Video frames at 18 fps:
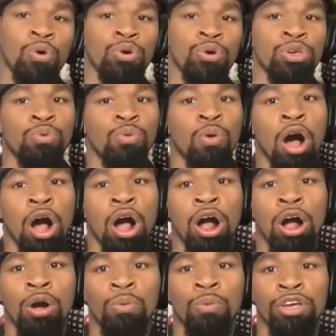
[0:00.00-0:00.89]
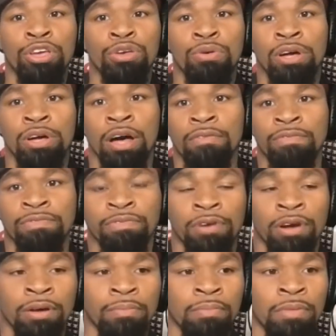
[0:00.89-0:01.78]
who you are, where you come
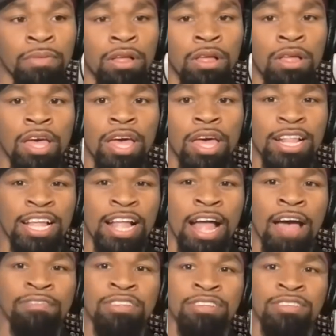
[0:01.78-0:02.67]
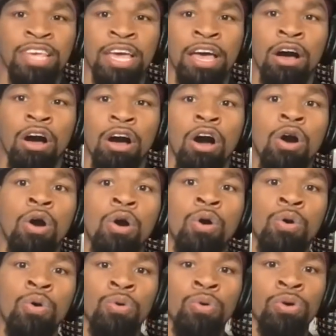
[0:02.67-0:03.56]
from, and then I have to say,
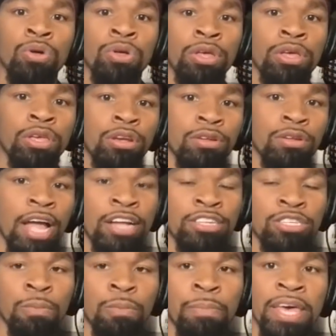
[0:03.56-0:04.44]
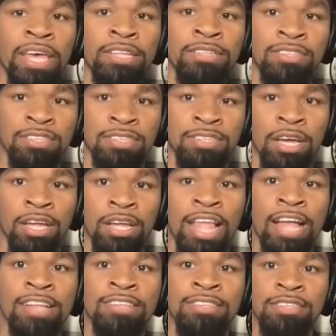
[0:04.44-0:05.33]
oh, you're Nigel Benn's son.
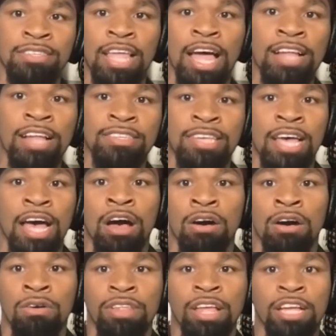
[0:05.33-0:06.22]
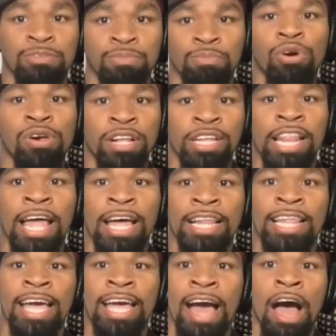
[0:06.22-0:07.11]
That's more than
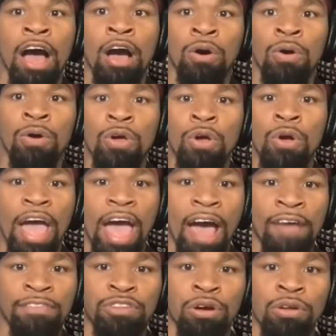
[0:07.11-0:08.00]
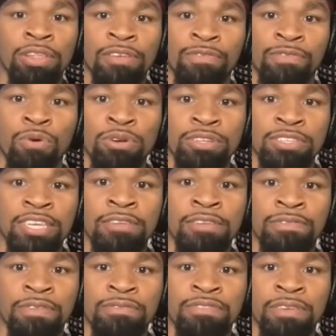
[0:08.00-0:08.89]
likely how, after only 14,
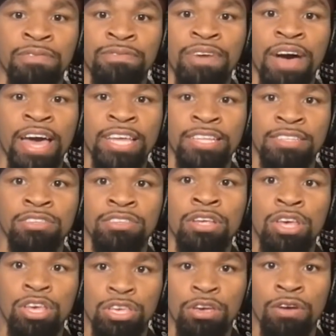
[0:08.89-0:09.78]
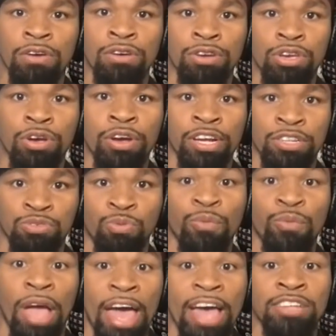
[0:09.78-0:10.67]
15 fights, you're
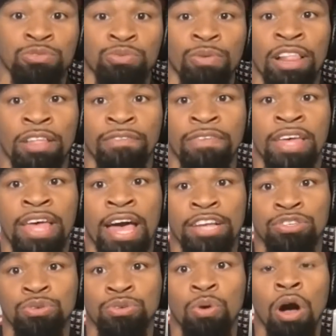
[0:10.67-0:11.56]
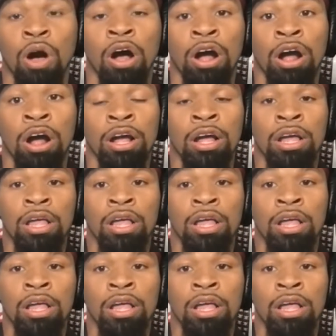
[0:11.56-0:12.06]
as relevant as you are.